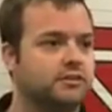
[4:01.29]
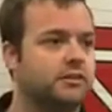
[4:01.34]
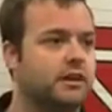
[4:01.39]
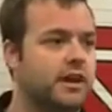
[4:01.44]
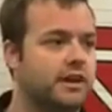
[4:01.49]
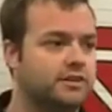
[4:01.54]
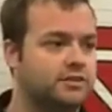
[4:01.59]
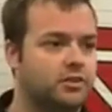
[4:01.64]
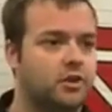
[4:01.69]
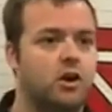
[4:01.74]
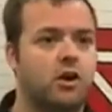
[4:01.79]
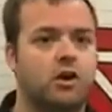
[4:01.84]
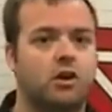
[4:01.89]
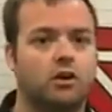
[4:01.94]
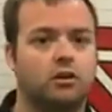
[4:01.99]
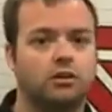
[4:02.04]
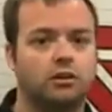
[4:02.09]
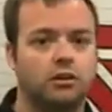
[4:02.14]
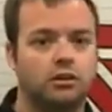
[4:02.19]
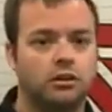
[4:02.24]
the last
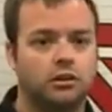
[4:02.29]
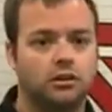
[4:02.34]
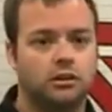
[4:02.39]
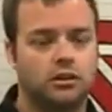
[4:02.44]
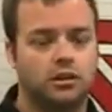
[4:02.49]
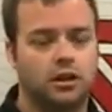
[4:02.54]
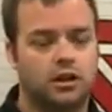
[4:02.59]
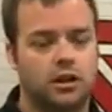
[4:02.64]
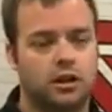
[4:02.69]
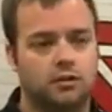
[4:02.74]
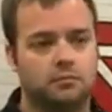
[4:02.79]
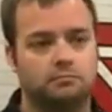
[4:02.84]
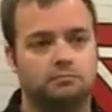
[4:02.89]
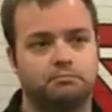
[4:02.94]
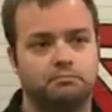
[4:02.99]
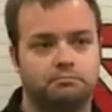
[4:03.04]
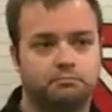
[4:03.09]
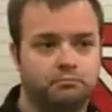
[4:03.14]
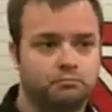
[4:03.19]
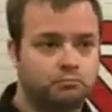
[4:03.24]
call, um,
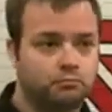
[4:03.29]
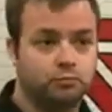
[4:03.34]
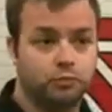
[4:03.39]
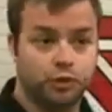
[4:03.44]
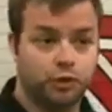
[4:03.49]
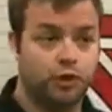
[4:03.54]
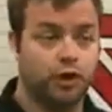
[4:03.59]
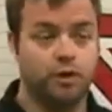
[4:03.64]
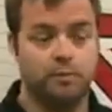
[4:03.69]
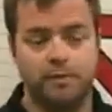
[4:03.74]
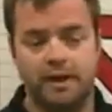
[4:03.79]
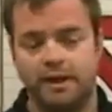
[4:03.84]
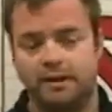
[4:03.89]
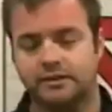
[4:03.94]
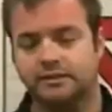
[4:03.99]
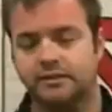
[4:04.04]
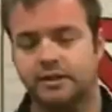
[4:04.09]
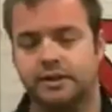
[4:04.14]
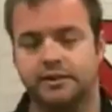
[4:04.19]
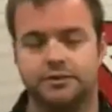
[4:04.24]
return
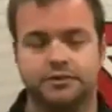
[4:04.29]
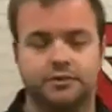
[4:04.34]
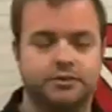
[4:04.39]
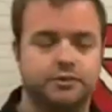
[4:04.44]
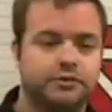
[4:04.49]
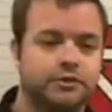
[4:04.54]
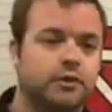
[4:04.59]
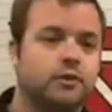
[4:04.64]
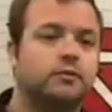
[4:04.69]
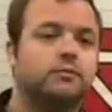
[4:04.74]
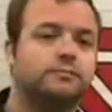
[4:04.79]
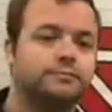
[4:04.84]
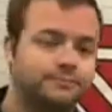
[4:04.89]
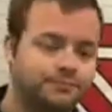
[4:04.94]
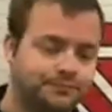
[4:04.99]
back to station. So.